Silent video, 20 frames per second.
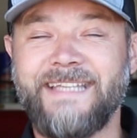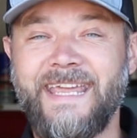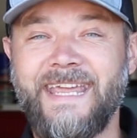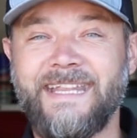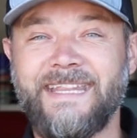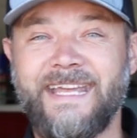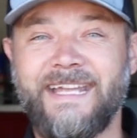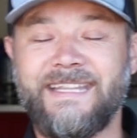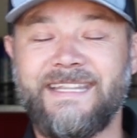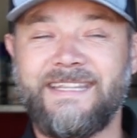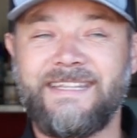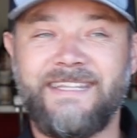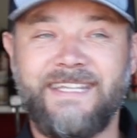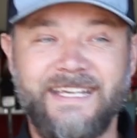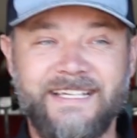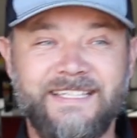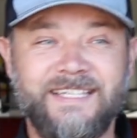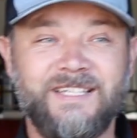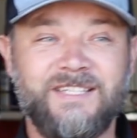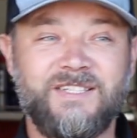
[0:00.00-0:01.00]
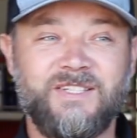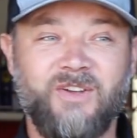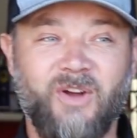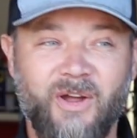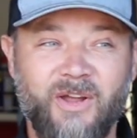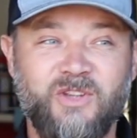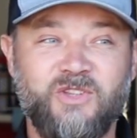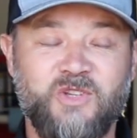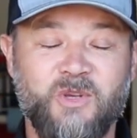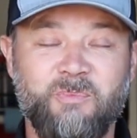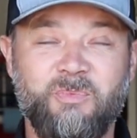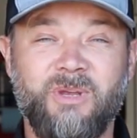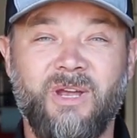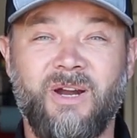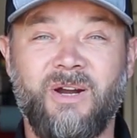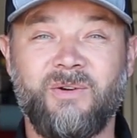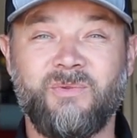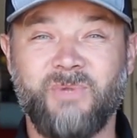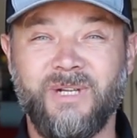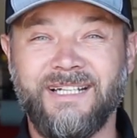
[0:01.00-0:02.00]
saying that this is going to be
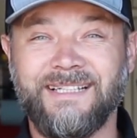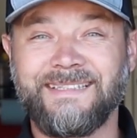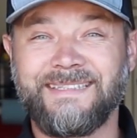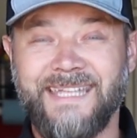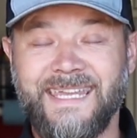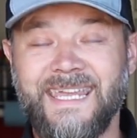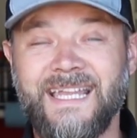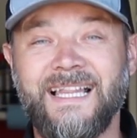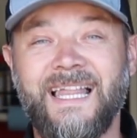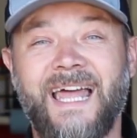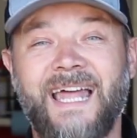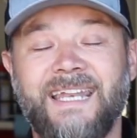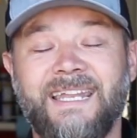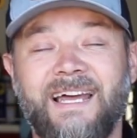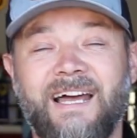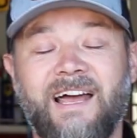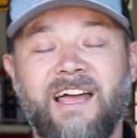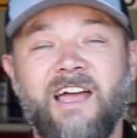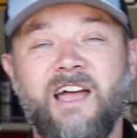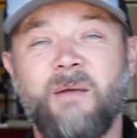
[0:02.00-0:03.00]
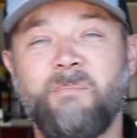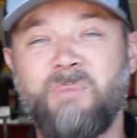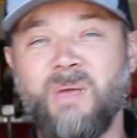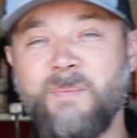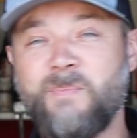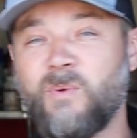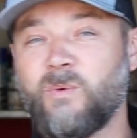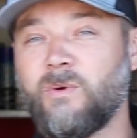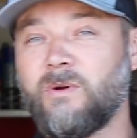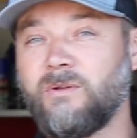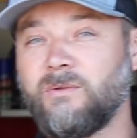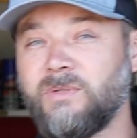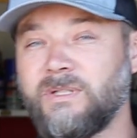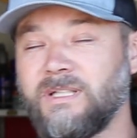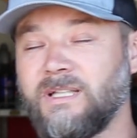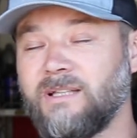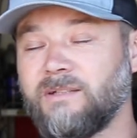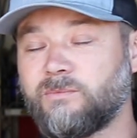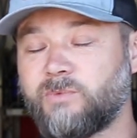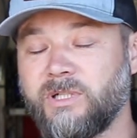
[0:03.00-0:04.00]
a real deal, and people will
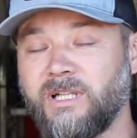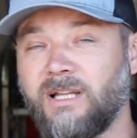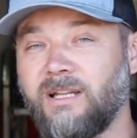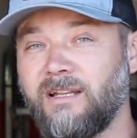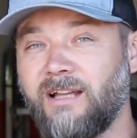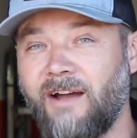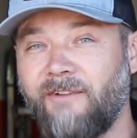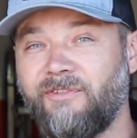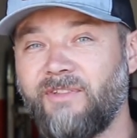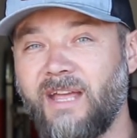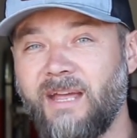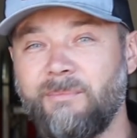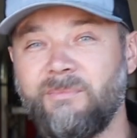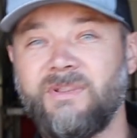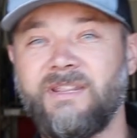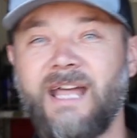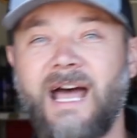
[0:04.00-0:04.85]
really love them.